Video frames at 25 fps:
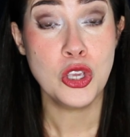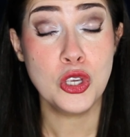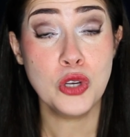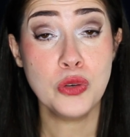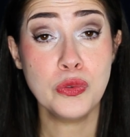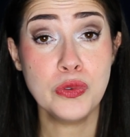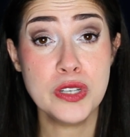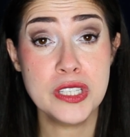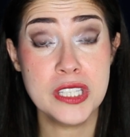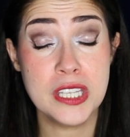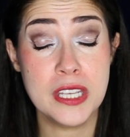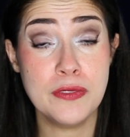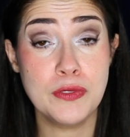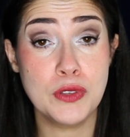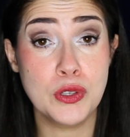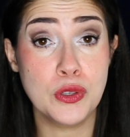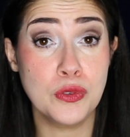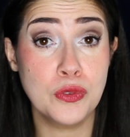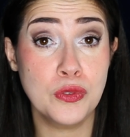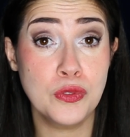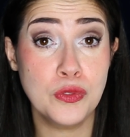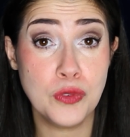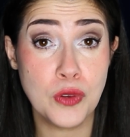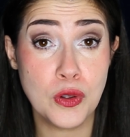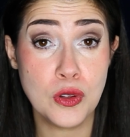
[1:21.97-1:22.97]
You'll receive your
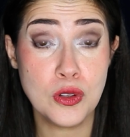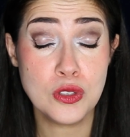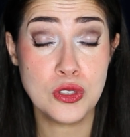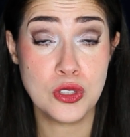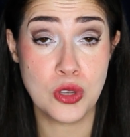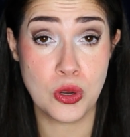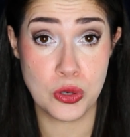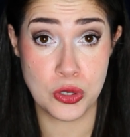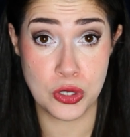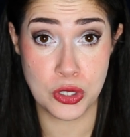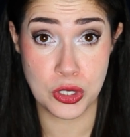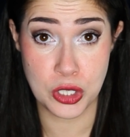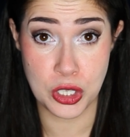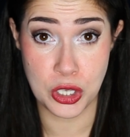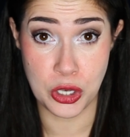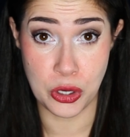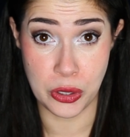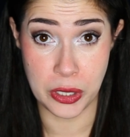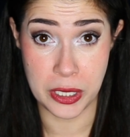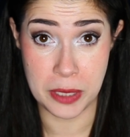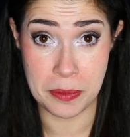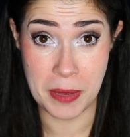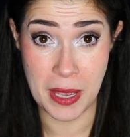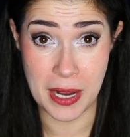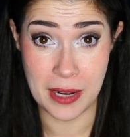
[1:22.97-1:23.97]
full Social
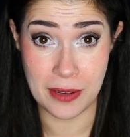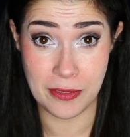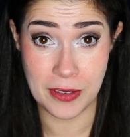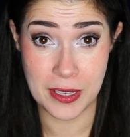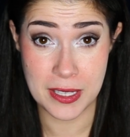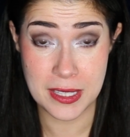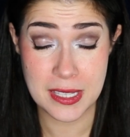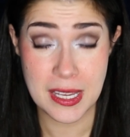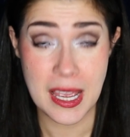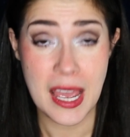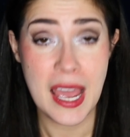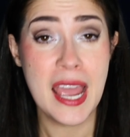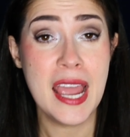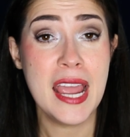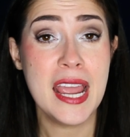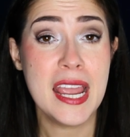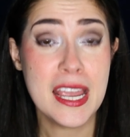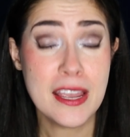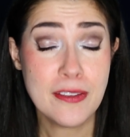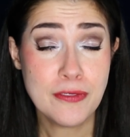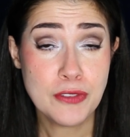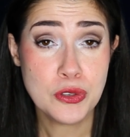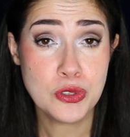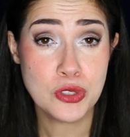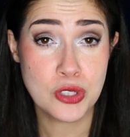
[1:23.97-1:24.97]
Security benefits
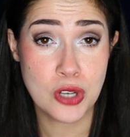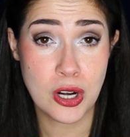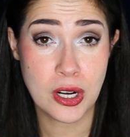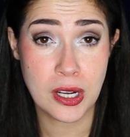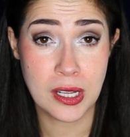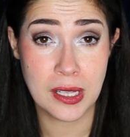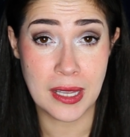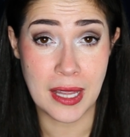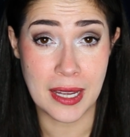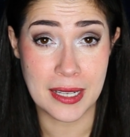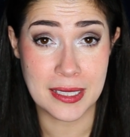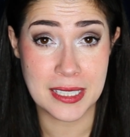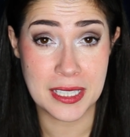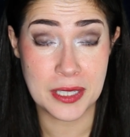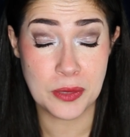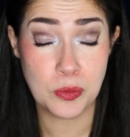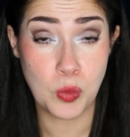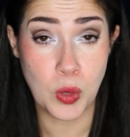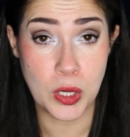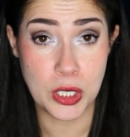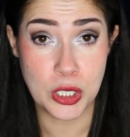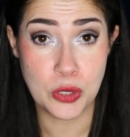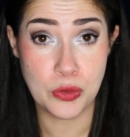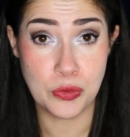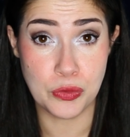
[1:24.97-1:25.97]
if you start collecting
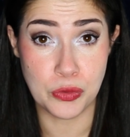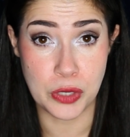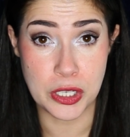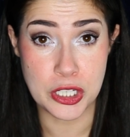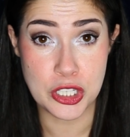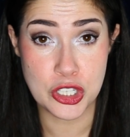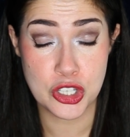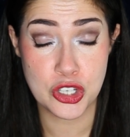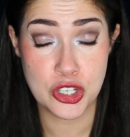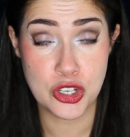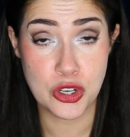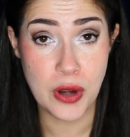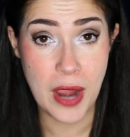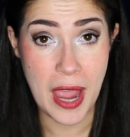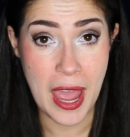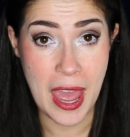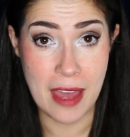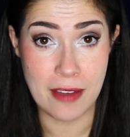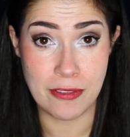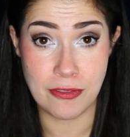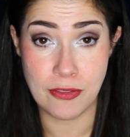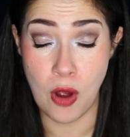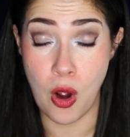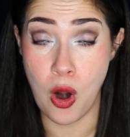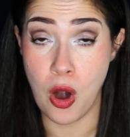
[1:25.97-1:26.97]
when you've reached your
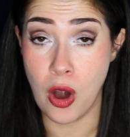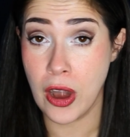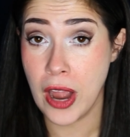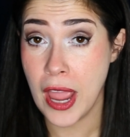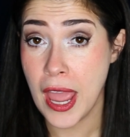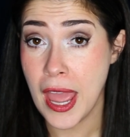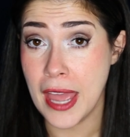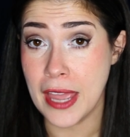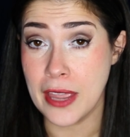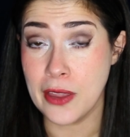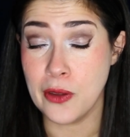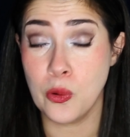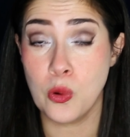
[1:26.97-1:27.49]
FRA,